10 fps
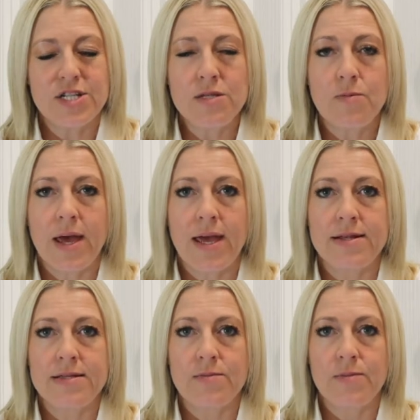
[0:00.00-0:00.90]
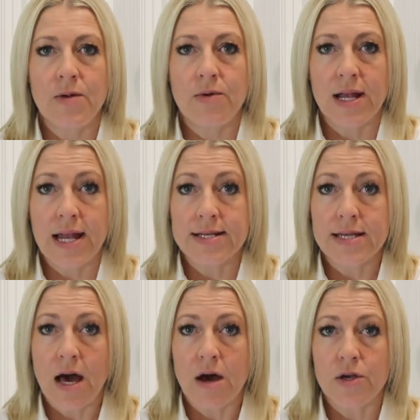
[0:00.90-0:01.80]
it just made me realize
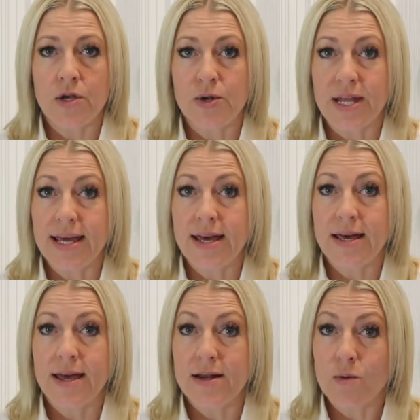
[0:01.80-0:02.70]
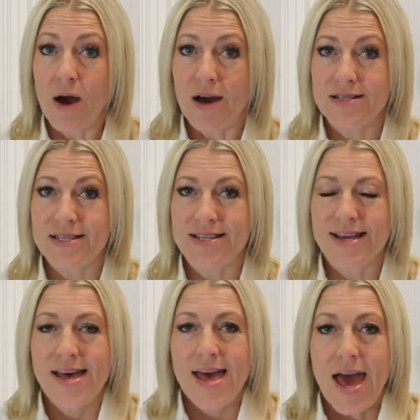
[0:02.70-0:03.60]
how unique it was.
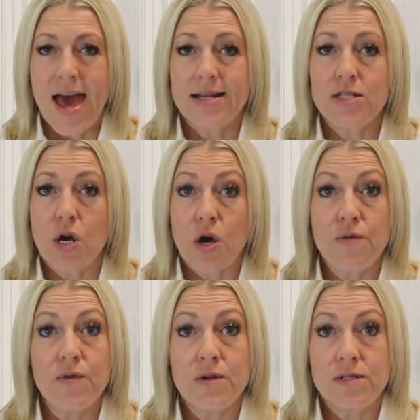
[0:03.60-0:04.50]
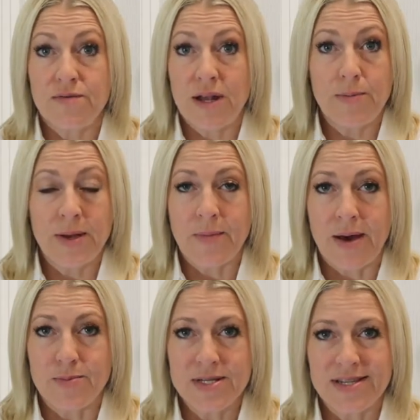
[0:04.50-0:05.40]
And over developing
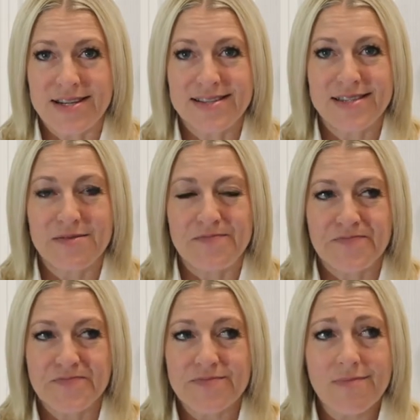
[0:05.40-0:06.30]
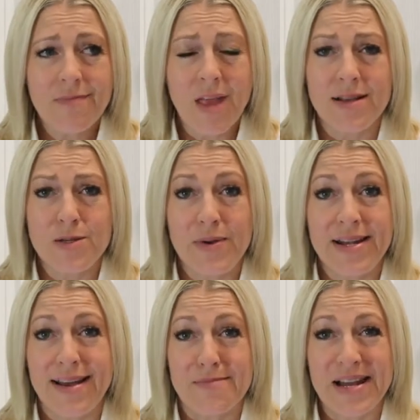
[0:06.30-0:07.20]
my business, it's
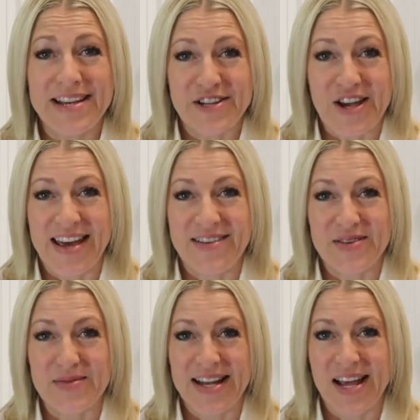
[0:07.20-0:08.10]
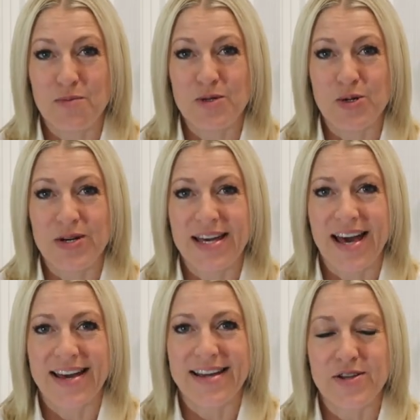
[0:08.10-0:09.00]
been a pleasure having my name Joy.
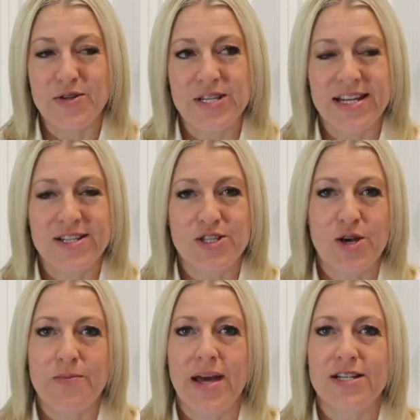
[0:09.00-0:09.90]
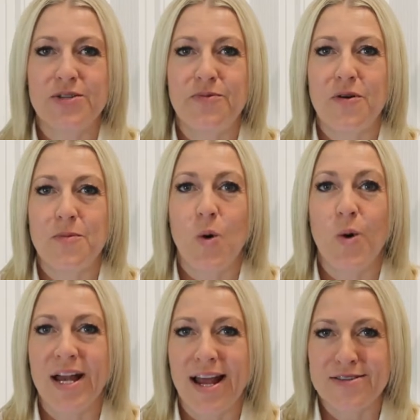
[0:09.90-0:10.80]
I can use it in so much, from
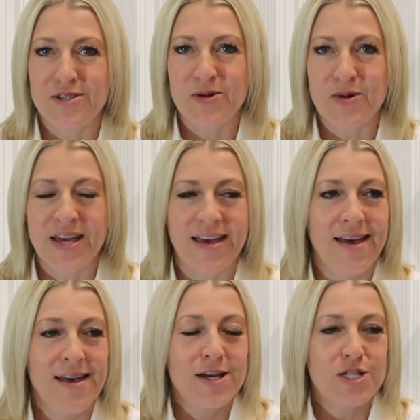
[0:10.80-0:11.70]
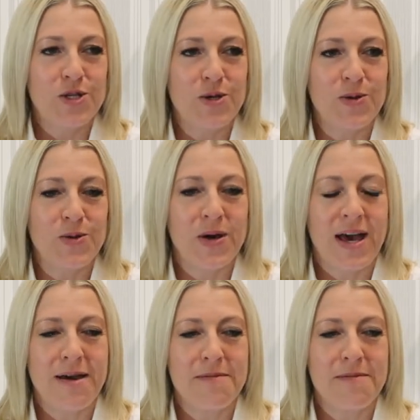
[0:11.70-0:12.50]
organized joy to